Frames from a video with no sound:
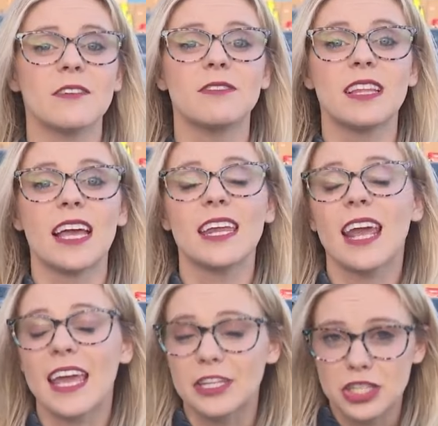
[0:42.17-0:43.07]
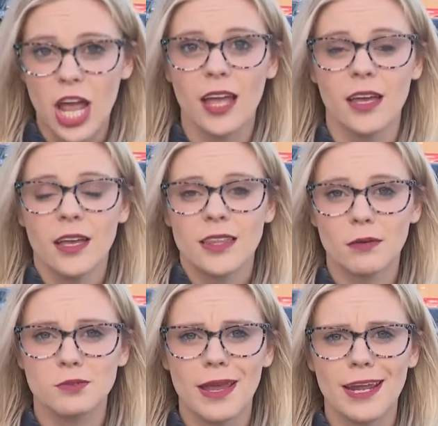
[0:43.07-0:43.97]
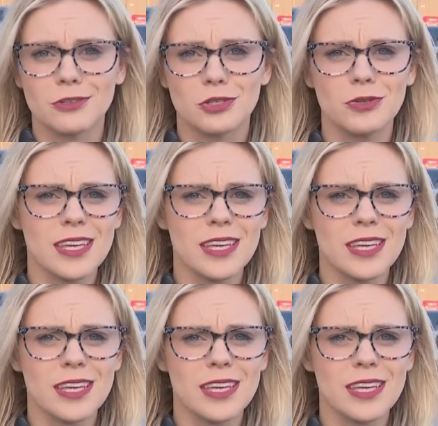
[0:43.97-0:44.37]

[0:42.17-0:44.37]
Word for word: give Layne a check that was made out to